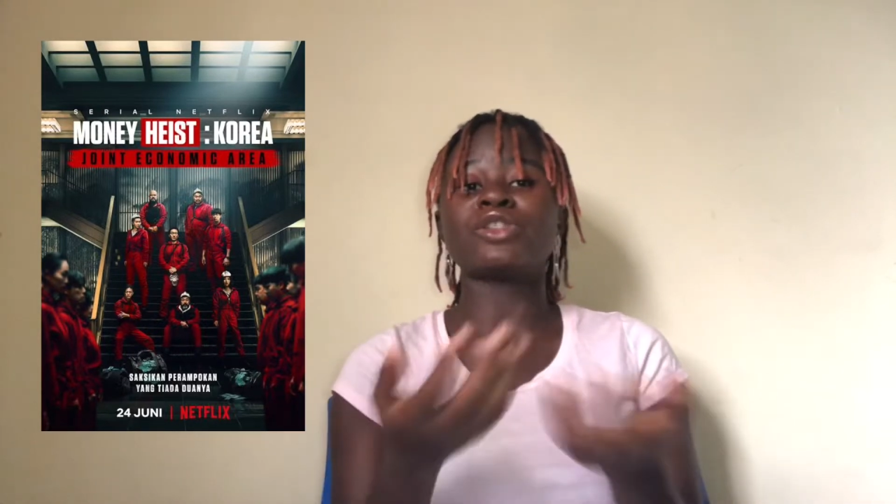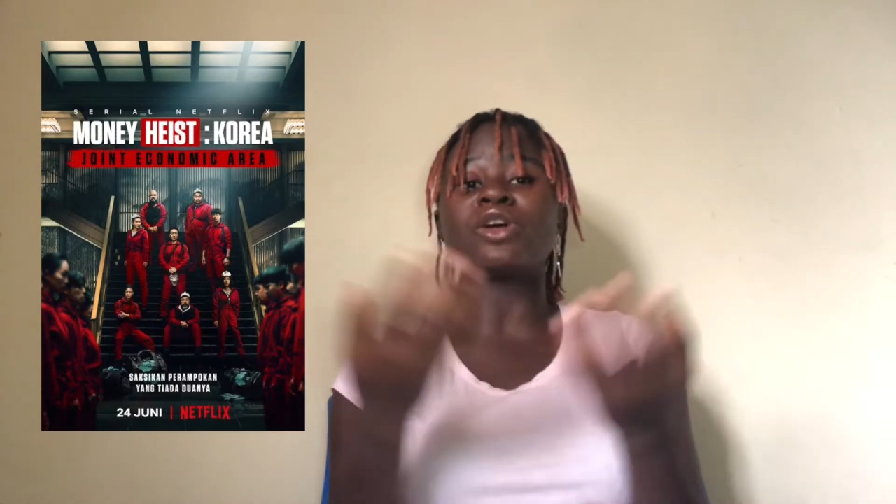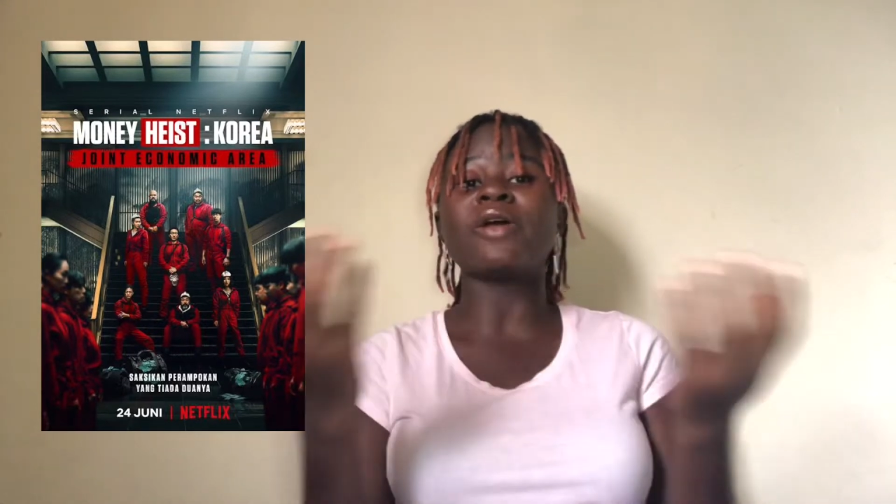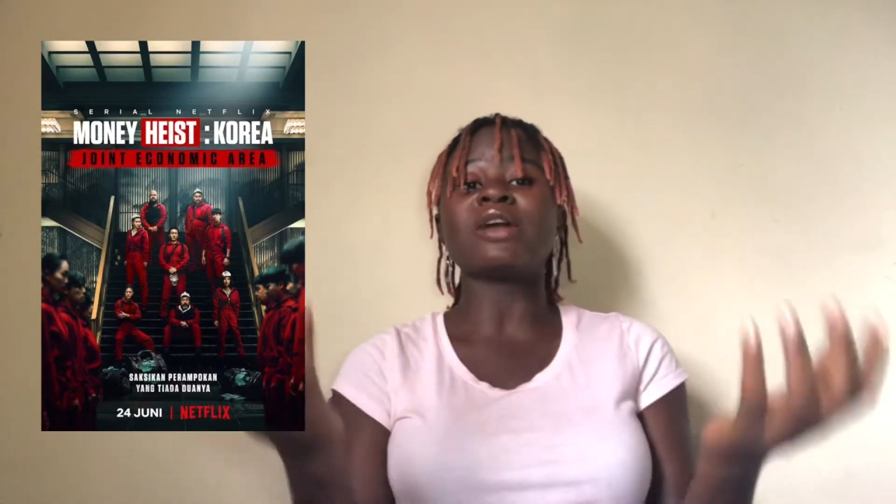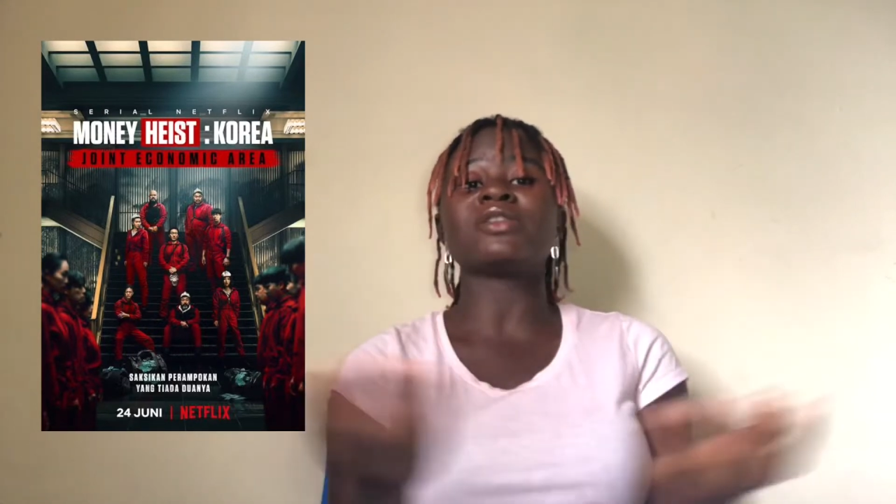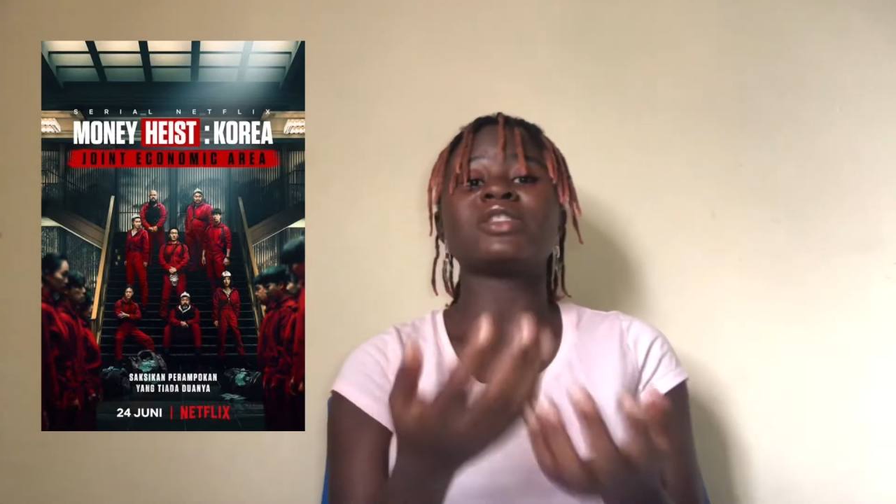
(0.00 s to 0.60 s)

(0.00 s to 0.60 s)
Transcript: surrounds